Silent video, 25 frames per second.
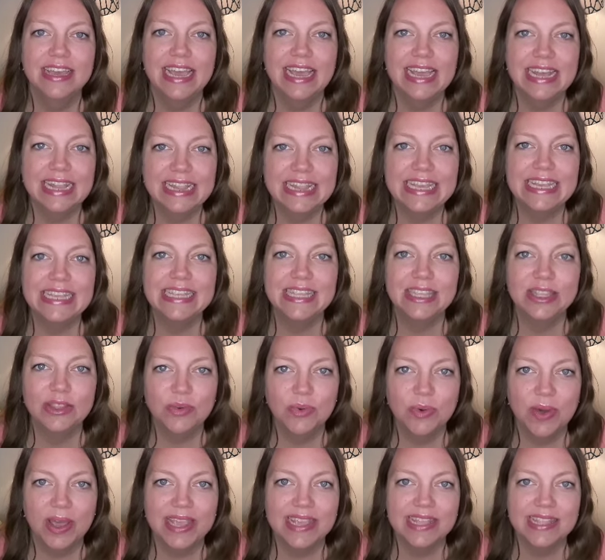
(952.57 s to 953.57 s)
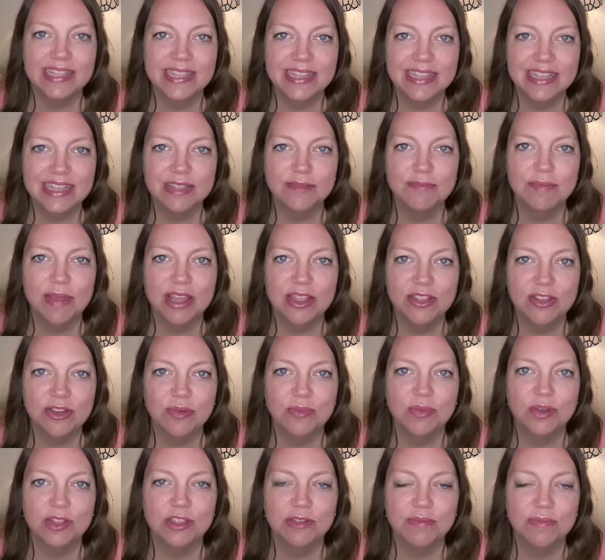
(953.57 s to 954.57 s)
at least twice in this
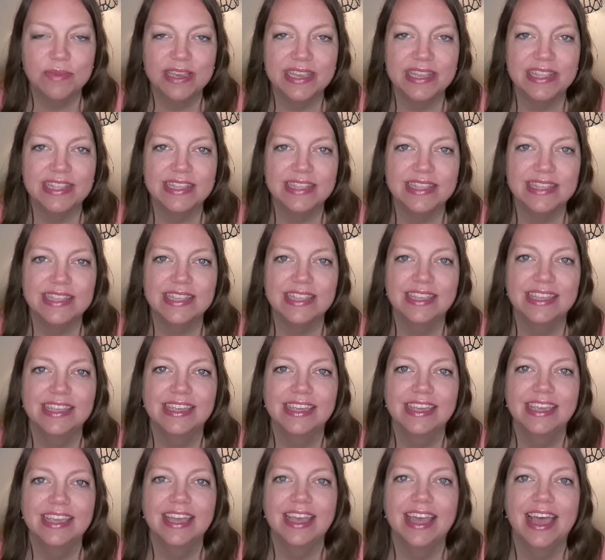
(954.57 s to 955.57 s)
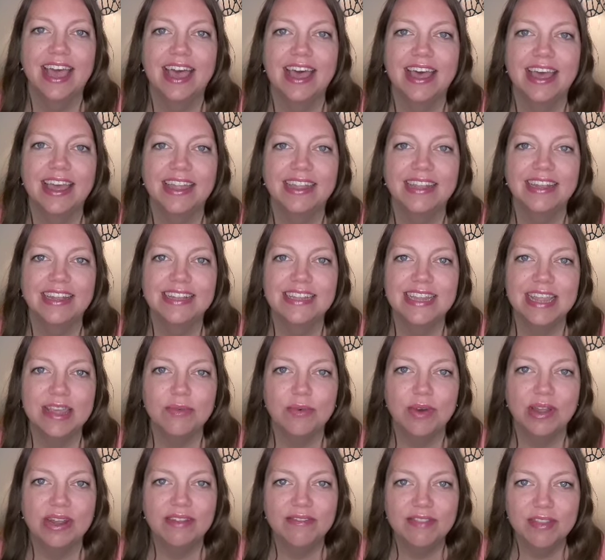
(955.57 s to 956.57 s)
bedroom, which means on day
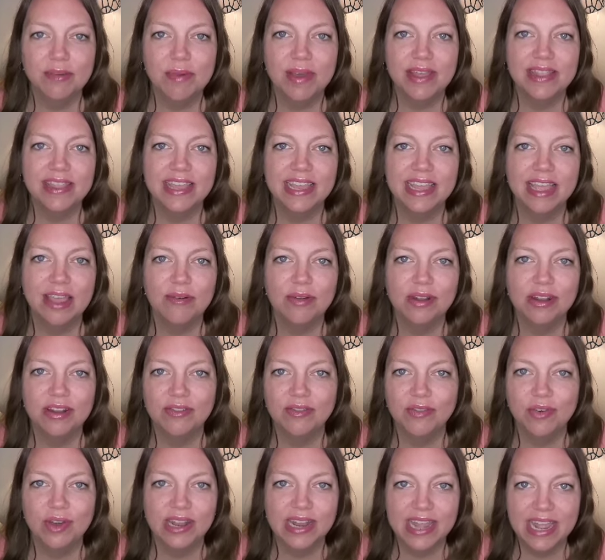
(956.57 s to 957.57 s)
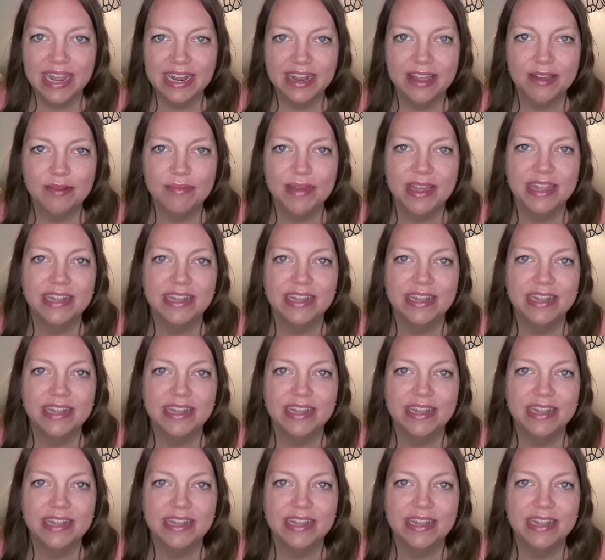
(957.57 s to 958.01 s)
one of the month, I got rid of one item.